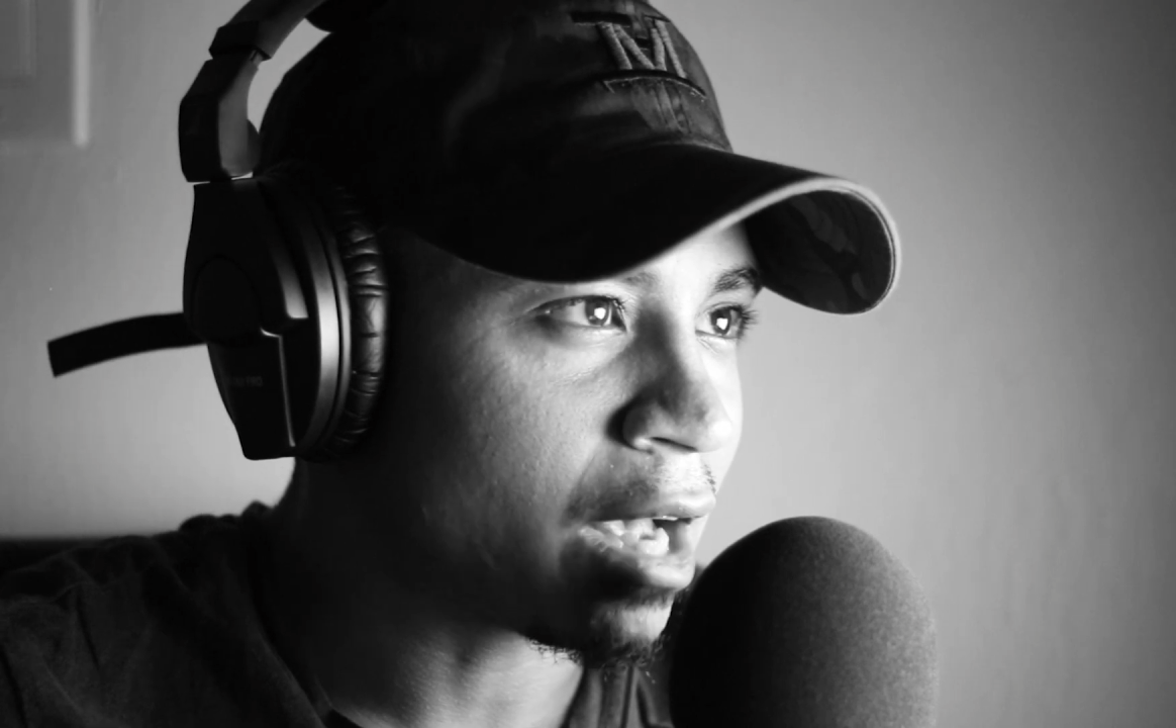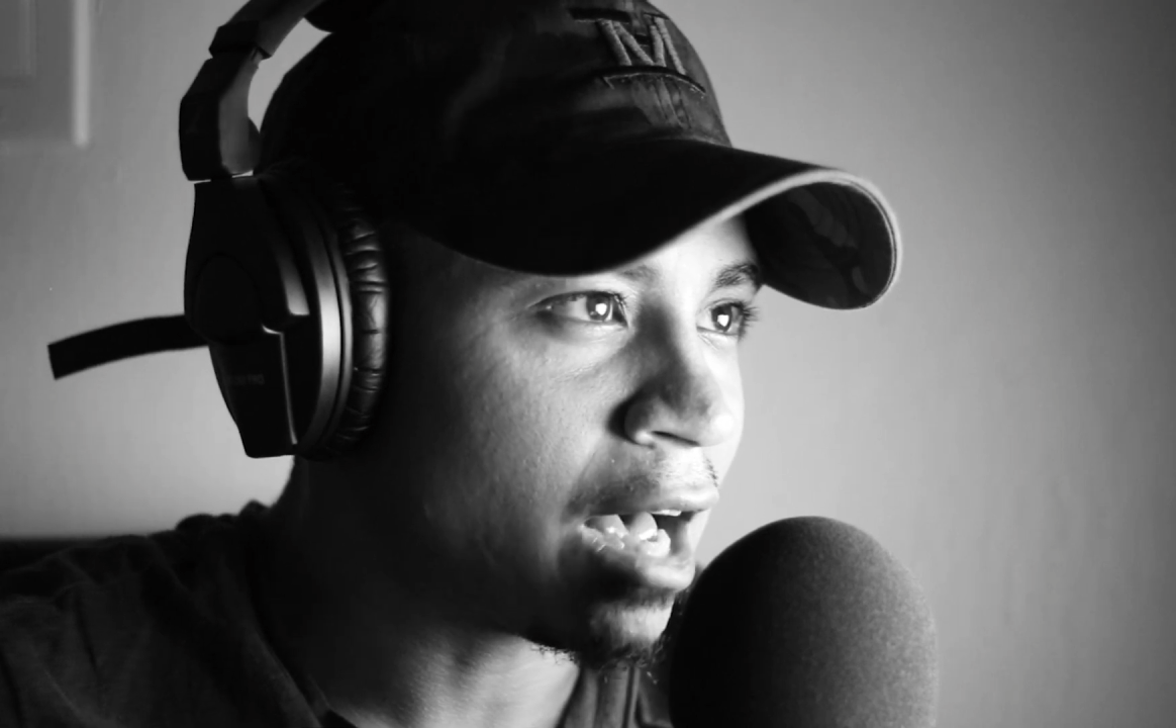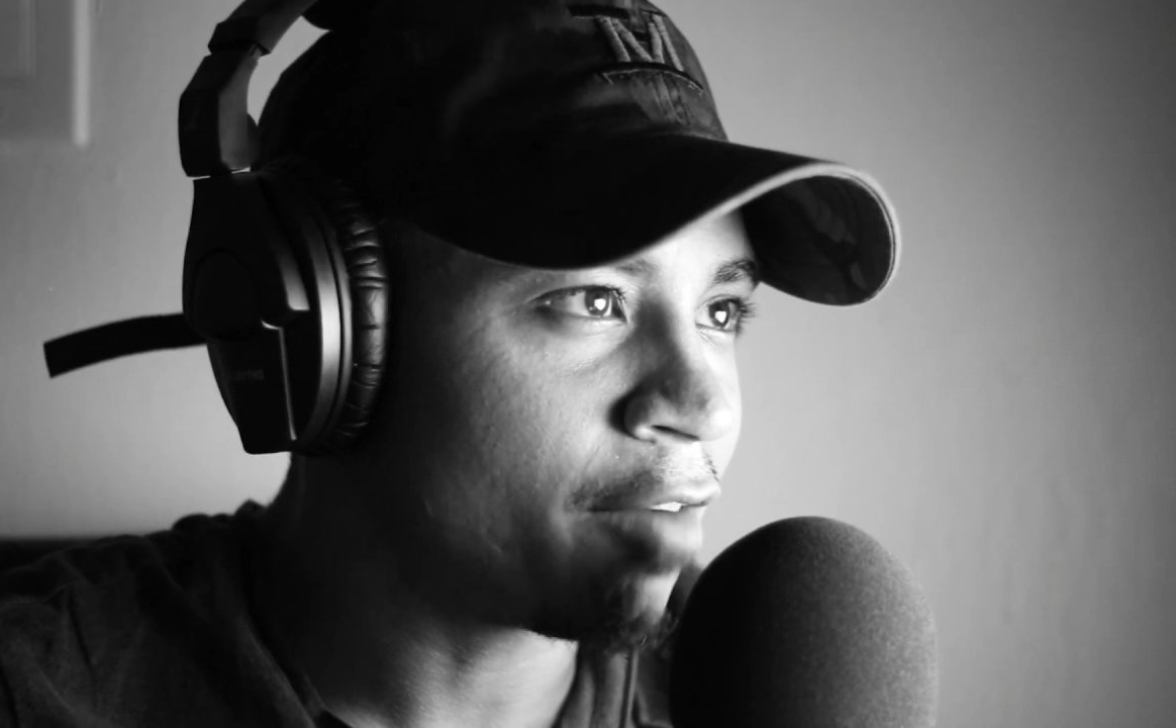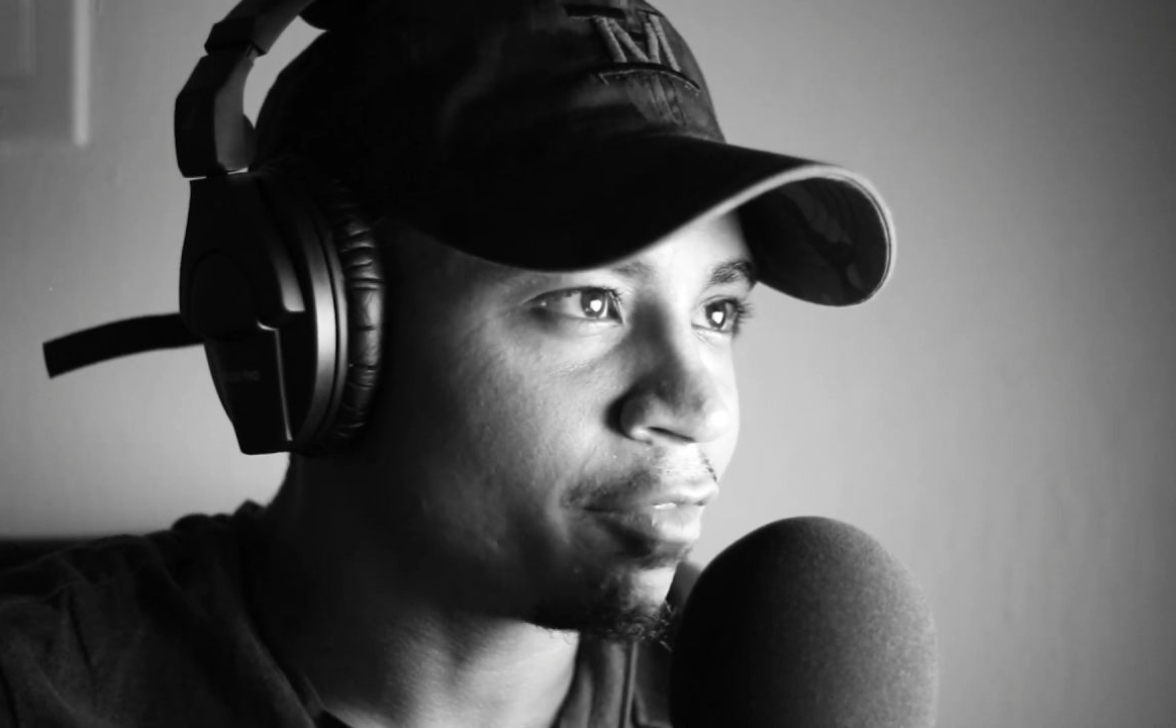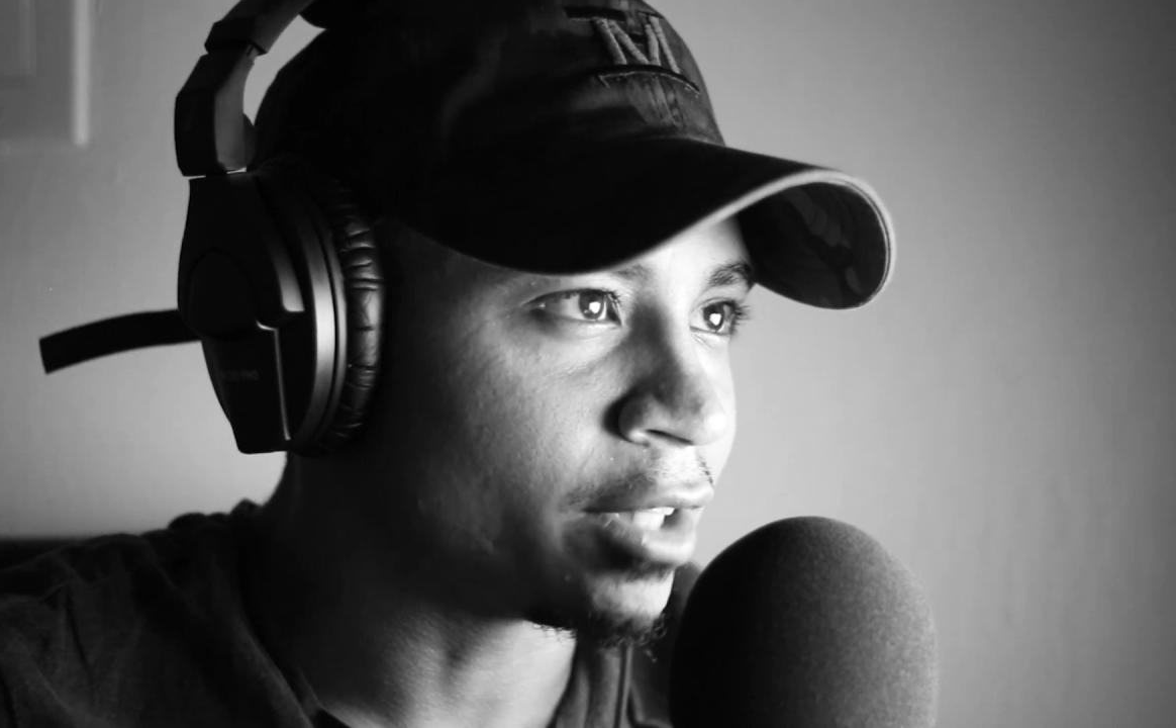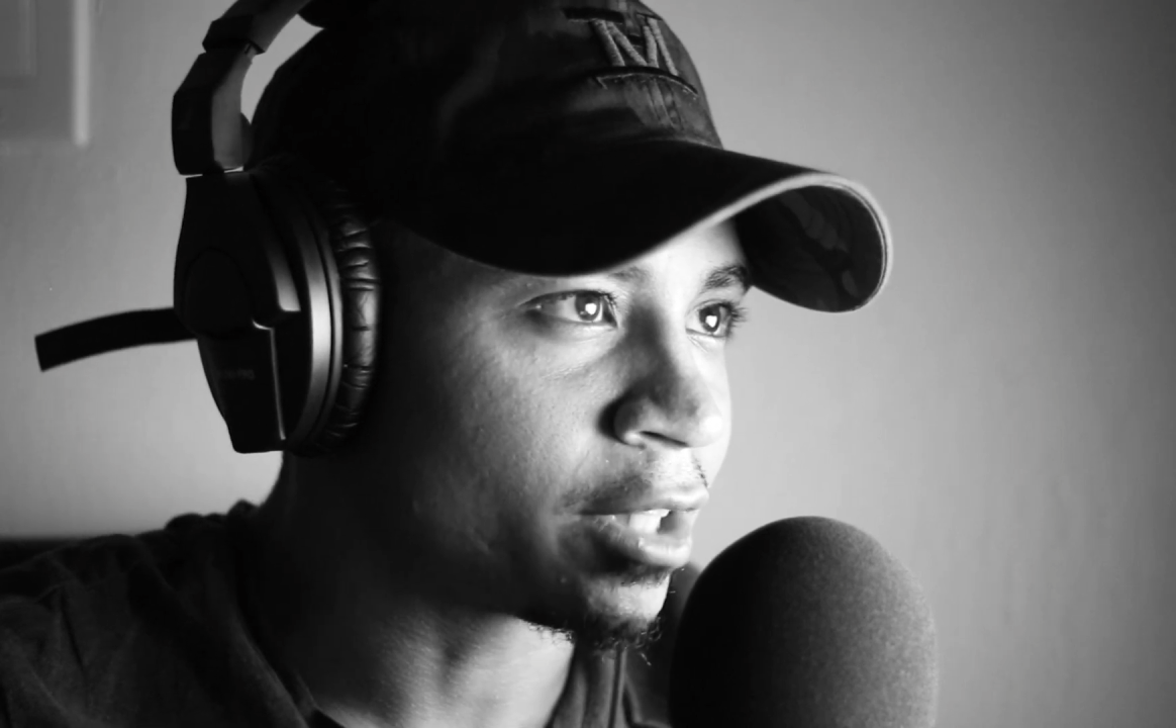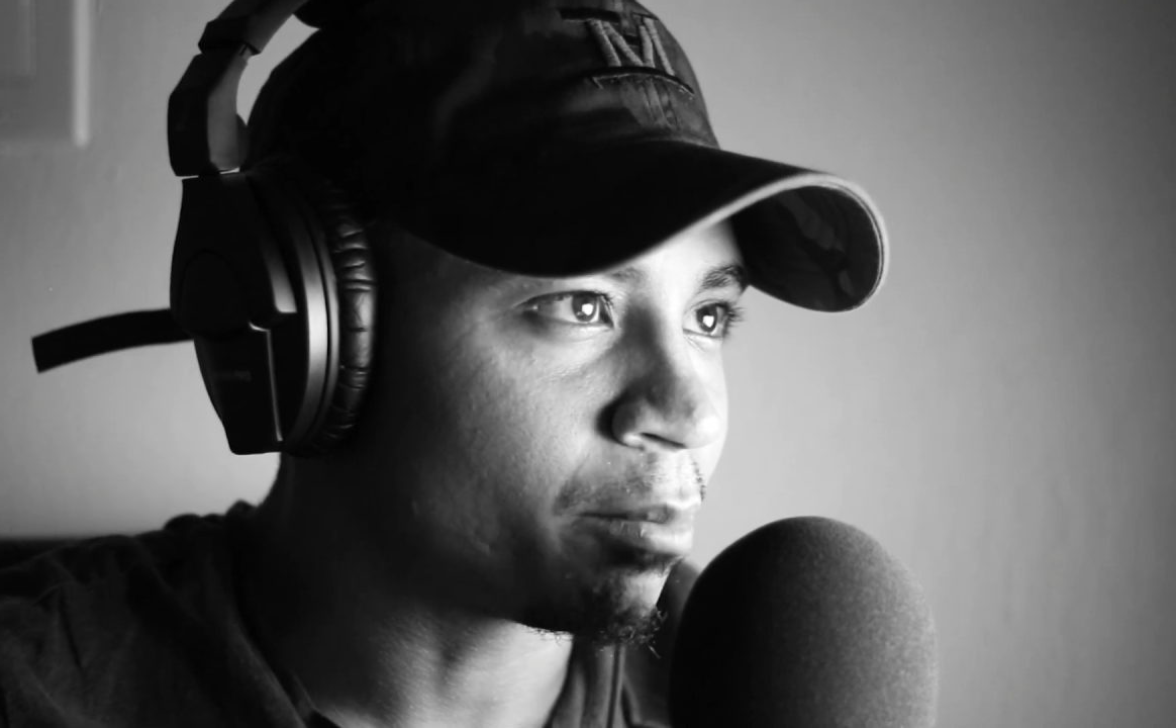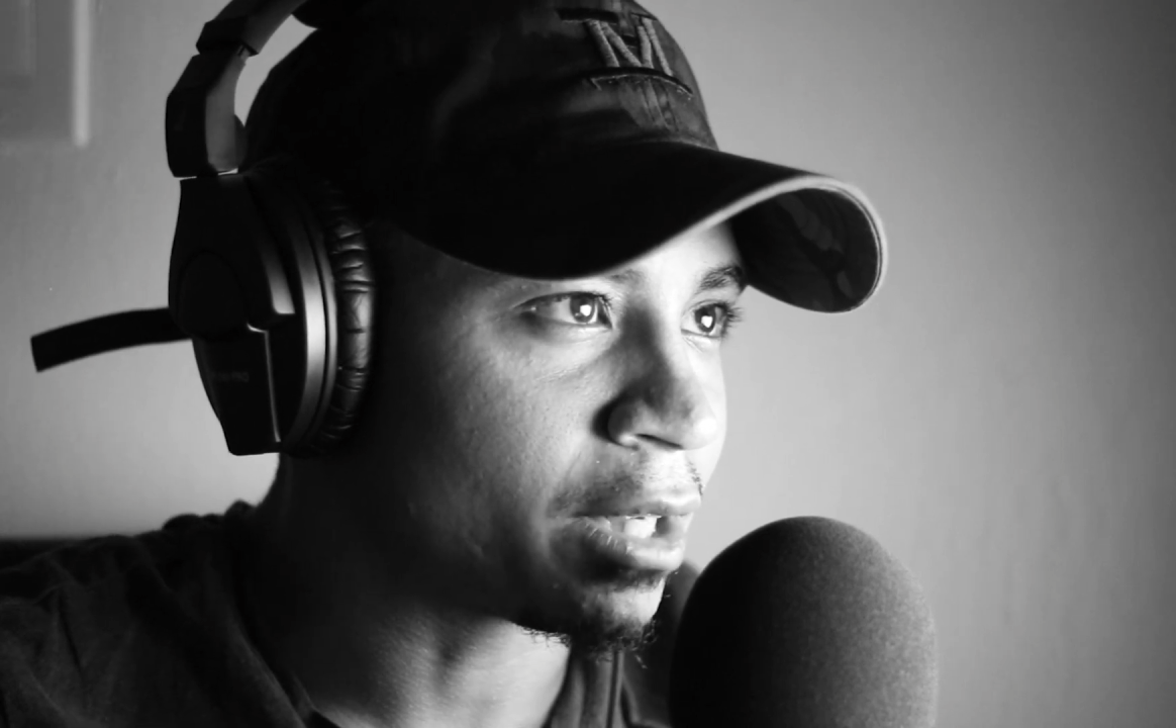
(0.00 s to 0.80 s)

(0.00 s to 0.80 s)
conflict